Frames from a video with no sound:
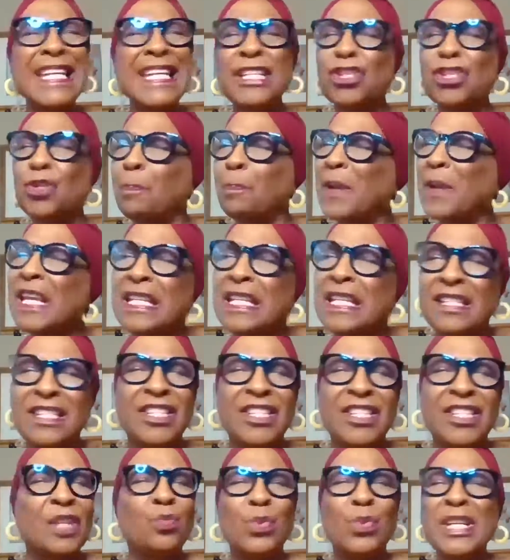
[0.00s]
each
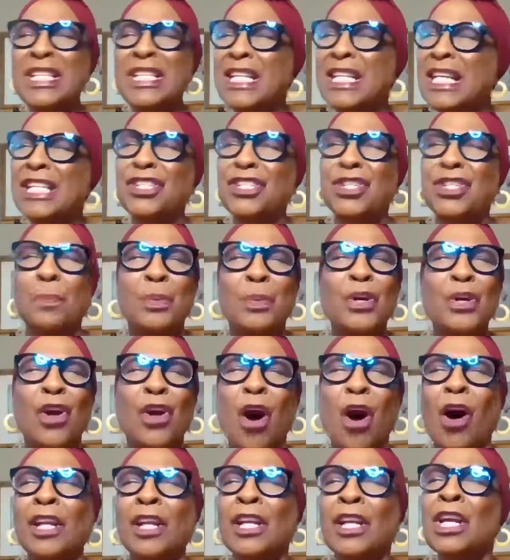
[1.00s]
piece that we need to put
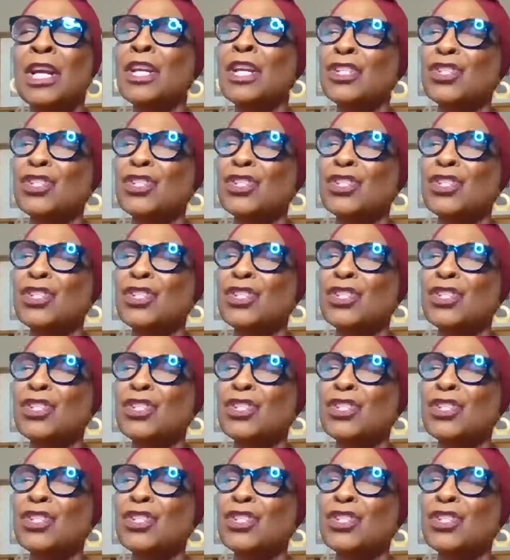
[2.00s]
on.